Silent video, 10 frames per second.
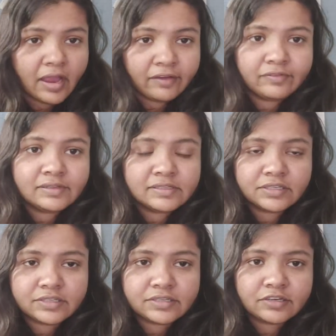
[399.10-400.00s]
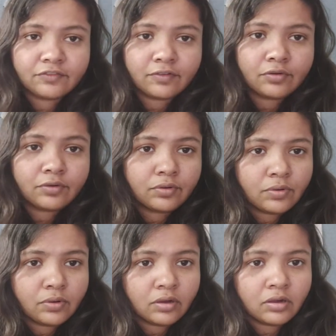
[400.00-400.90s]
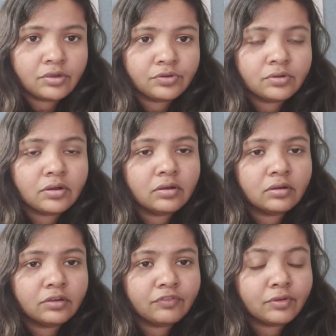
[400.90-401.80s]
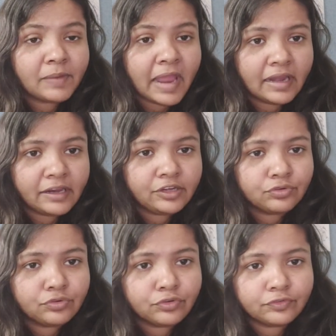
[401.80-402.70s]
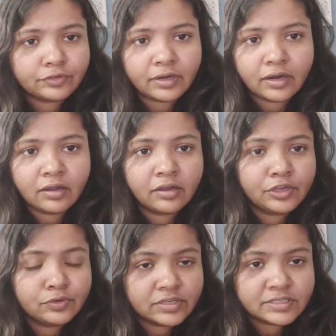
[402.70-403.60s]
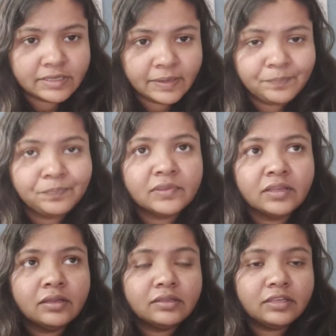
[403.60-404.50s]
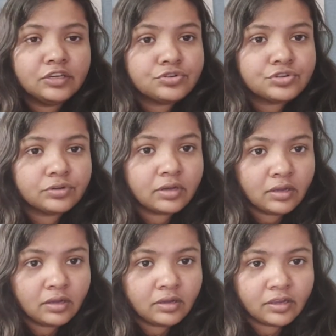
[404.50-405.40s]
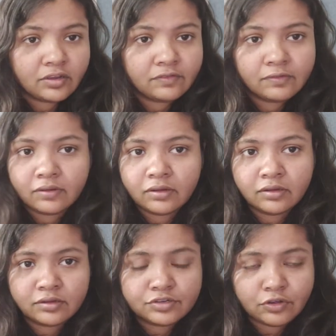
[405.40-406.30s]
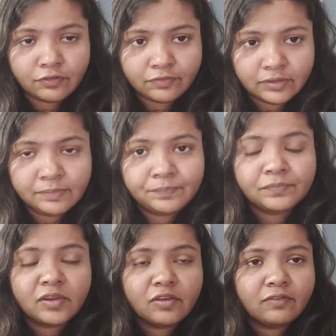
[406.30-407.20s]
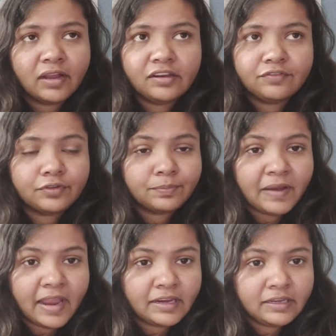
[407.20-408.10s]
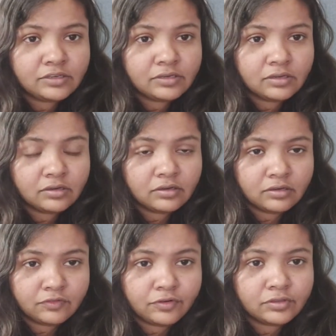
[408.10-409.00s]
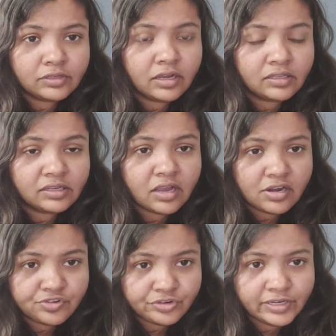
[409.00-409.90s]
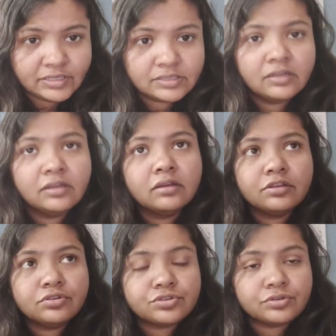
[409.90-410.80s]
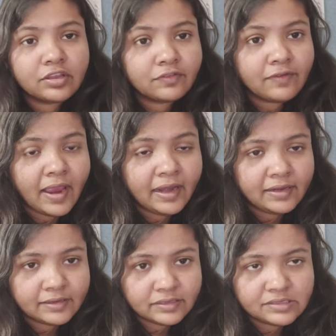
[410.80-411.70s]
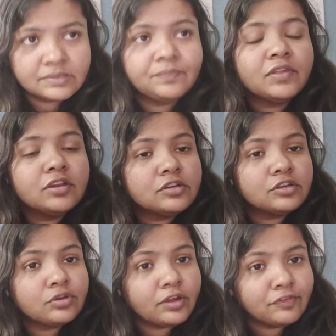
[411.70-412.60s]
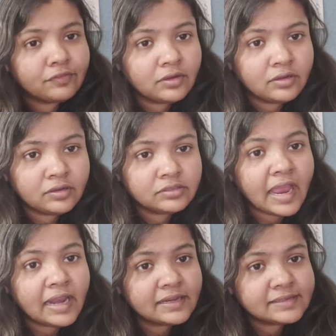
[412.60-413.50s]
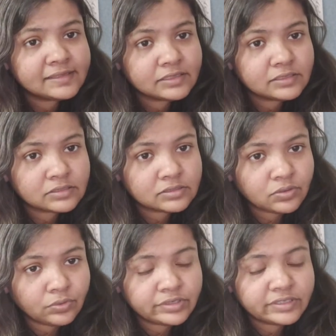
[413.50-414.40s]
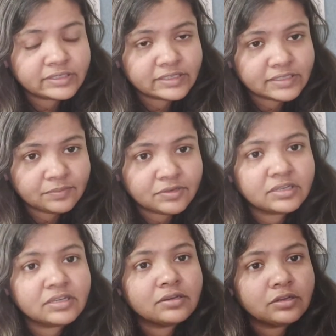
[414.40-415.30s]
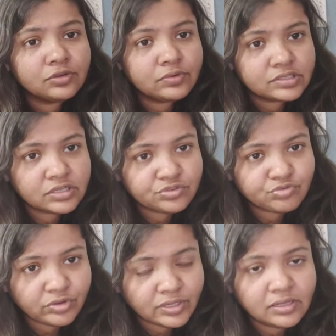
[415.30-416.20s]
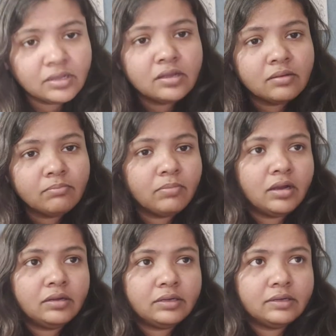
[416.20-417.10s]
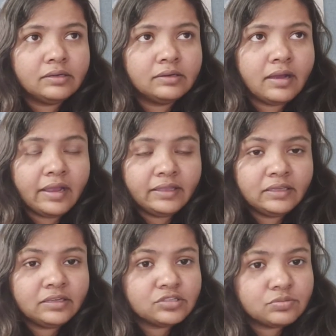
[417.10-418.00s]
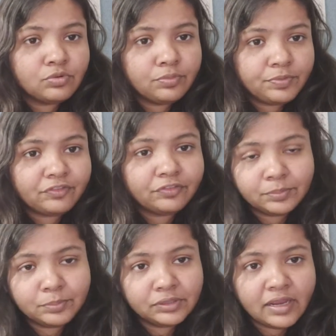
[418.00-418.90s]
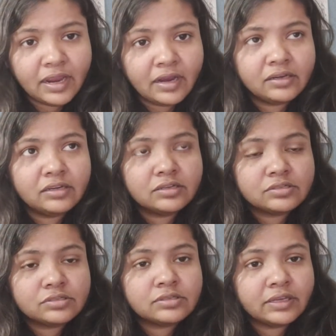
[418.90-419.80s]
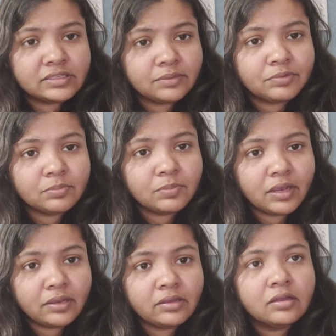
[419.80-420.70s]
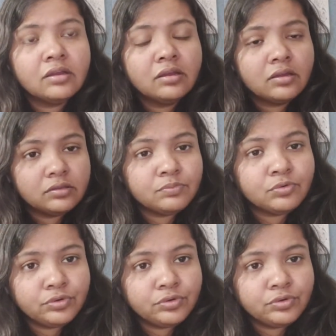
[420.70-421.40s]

will suggest, if you're if you're planning to go for USA, then you should give TOEFL. While if you're planning for the other countries, you should give IELTS. The IELTS score is accepted in US as well, but I think it's more preferable and it is accepted by the more